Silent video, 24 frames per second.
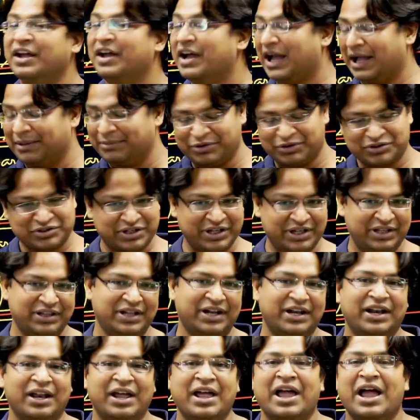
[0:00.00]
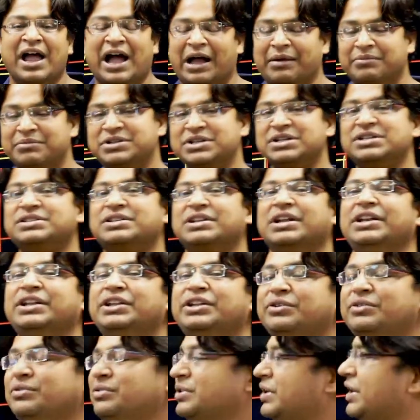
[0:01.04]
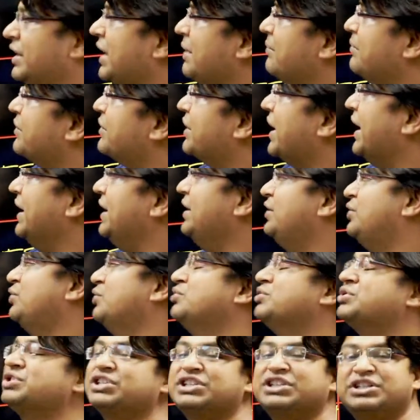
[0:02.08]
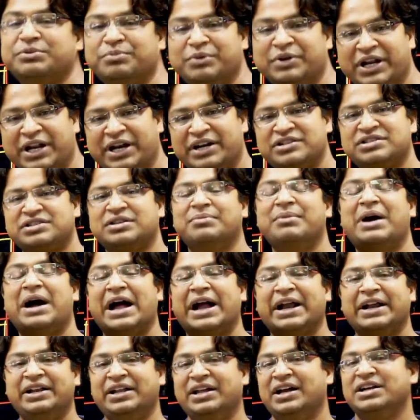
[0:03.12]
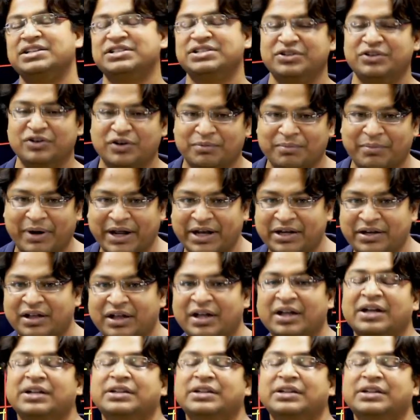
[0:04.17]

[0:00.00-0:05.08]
I'm not saying that. I'm just telling you that I'm trying to stimulate some ideas in your mind